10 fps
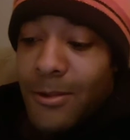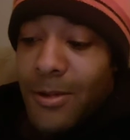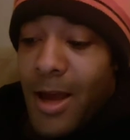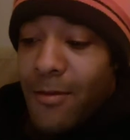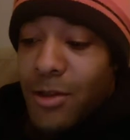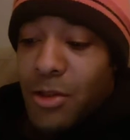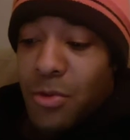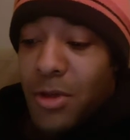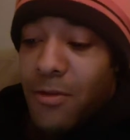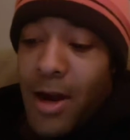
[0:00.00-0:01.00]
on average
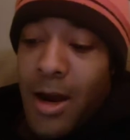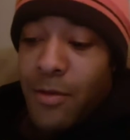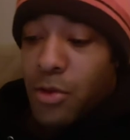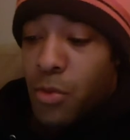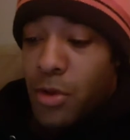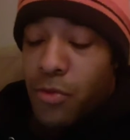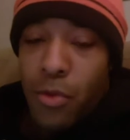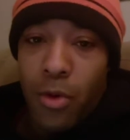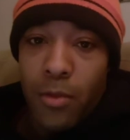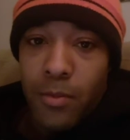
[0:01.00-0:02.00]

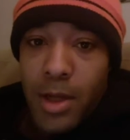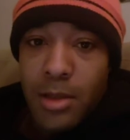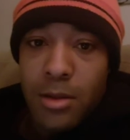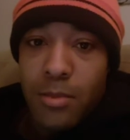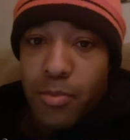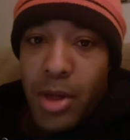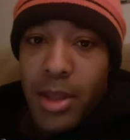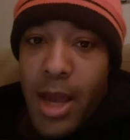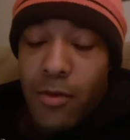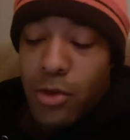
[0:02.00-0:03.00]
25-24. That's about
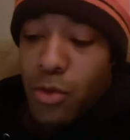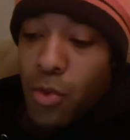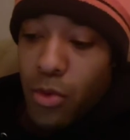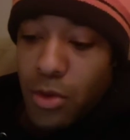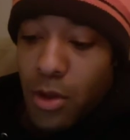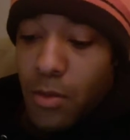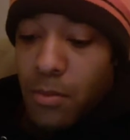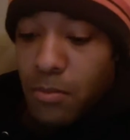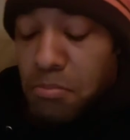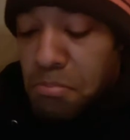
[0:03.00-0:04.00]
the average score, so
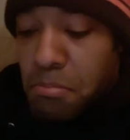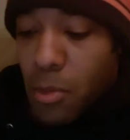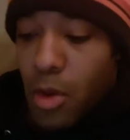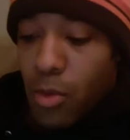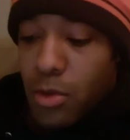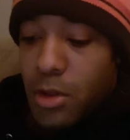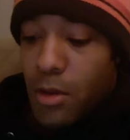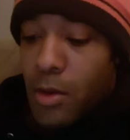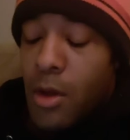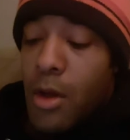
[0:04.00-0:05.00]
we'll
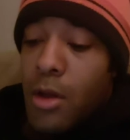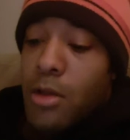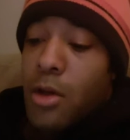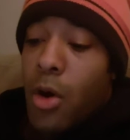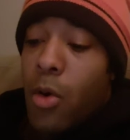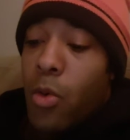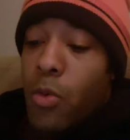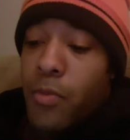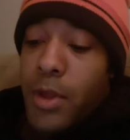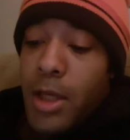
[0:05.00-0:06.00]
see. So
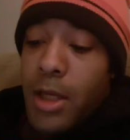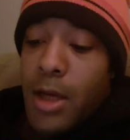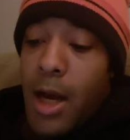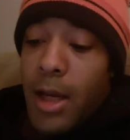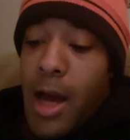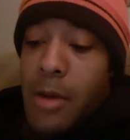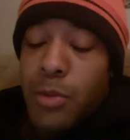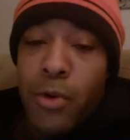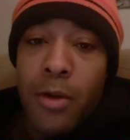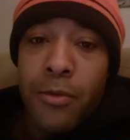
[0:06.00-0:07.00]
the line
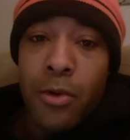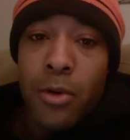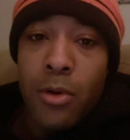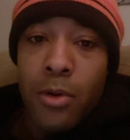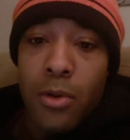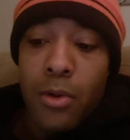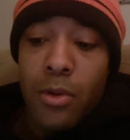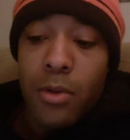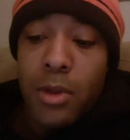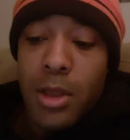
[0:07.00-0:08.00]
spread for
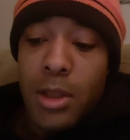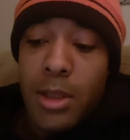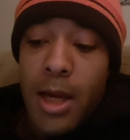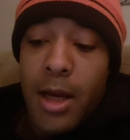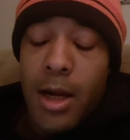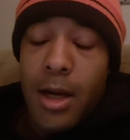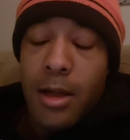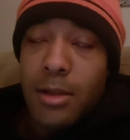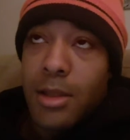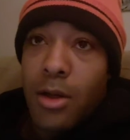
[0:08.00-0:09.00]
the
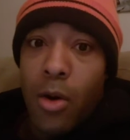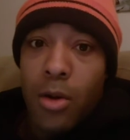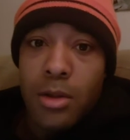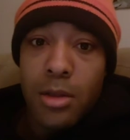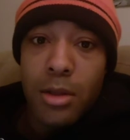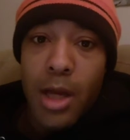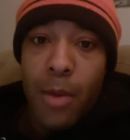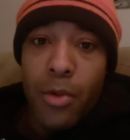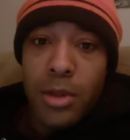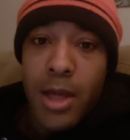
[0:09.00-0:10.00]
Seahawks
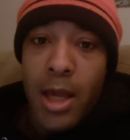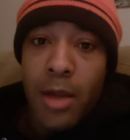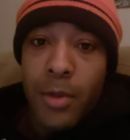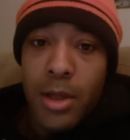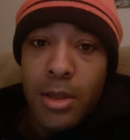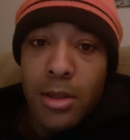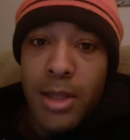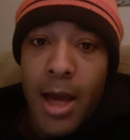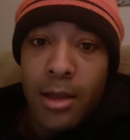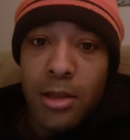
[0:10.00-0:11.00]
Cowboys game is
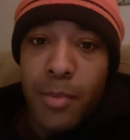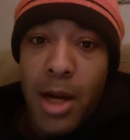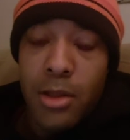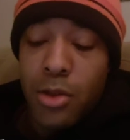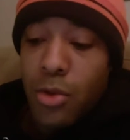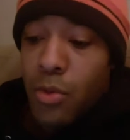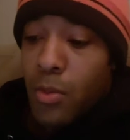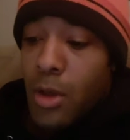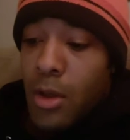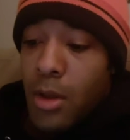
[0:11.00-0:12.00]
Dallas by two.
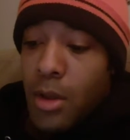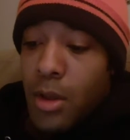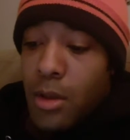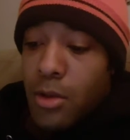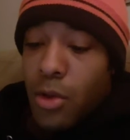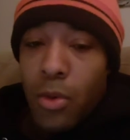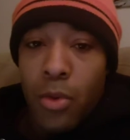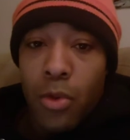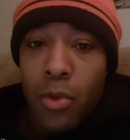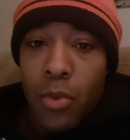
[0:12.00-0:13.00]
The
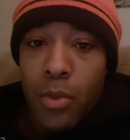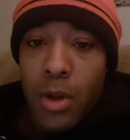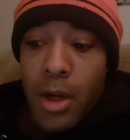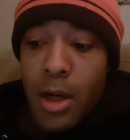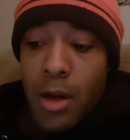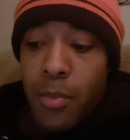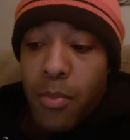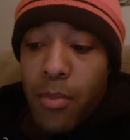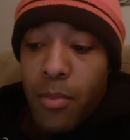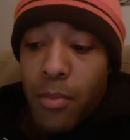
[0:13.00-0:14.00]
total
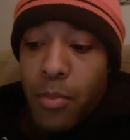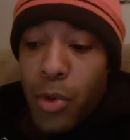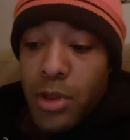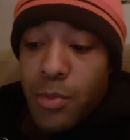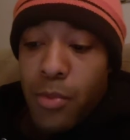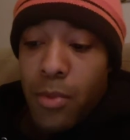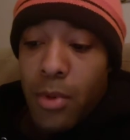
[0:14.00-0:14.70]
points